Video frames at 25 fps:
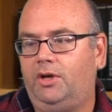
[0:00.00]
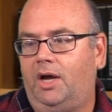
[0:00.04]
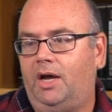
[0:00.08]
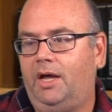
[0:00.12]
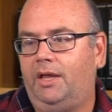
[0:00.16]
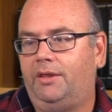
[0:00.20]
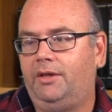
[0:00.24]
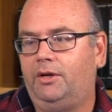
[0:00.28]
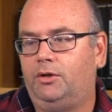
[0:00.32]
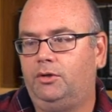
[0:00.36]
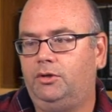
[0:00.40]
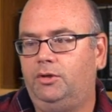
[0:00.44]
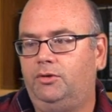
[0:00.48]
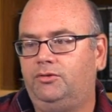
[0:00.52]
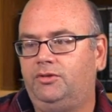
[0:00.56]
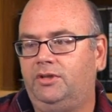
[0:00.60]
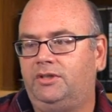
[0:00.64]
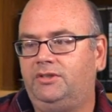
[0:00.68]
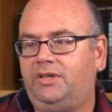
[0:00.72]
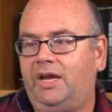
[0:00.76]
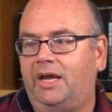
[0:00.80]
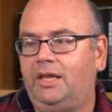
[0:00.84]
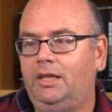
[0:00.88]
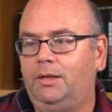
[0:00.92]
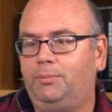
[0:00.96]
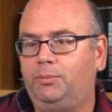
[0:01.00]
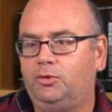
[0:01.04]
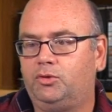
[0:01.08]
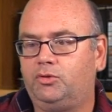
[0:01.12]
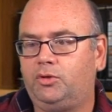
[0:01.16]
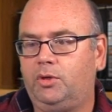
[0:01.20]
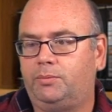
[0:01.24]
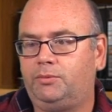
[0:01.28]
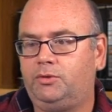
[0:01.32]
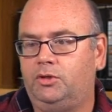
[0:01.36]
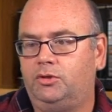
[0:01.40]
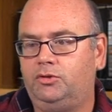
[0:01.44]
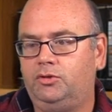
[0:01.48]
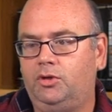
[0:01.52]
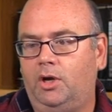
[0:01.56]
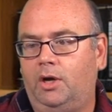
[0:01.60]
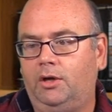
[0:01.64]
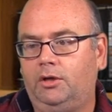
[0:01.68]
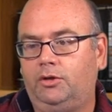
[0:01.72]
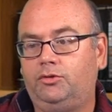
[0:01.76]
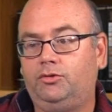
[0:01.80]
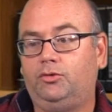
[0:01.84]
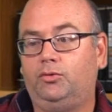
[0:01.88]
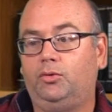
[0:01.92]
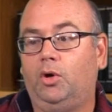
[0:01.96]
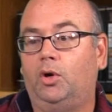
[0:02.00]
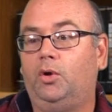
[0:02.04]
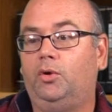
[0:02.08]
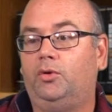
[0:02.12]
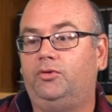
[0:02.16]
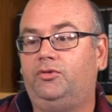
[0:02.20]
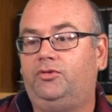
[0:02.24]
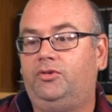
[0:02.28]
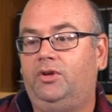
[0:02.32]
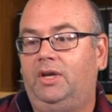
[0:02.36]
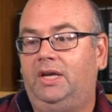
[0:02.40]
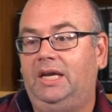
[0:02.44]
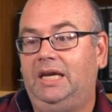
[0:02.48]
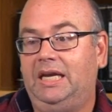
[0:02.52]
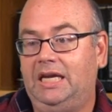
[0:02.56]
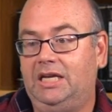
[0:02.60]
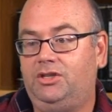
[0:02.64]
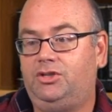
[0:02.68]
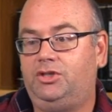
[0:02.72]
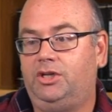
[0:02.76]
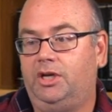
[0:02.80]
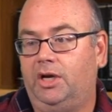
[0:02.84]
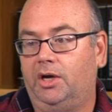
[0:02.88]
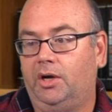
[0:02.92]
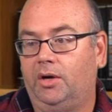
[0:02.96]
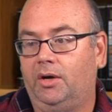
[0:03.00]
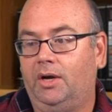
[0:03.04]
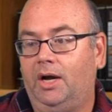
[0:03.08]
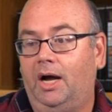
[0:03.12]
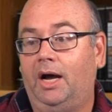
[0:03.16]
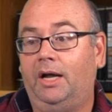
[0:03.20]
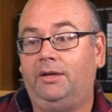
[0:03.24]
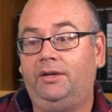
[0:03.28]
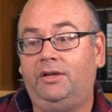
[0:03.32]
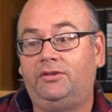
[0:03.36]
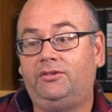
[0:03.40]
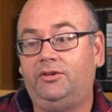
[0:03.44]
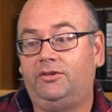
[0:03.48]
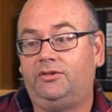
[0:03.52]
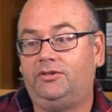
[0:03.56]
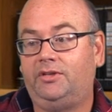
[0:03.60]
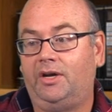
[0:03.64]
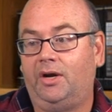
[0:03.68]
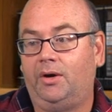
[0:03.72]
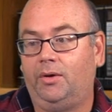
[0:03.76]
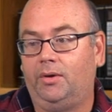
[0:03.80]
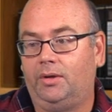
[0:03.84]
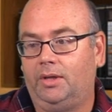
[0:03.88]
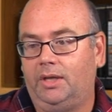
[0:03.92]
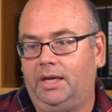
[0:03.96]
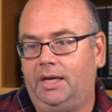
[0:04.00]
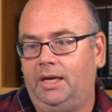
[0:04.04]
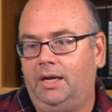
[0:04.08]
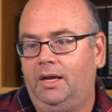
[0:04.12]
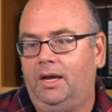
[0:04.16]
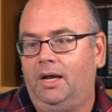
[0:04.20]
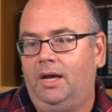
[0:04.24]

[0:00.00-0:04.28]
that are using daily prescription drugs grows each year unnecessarily.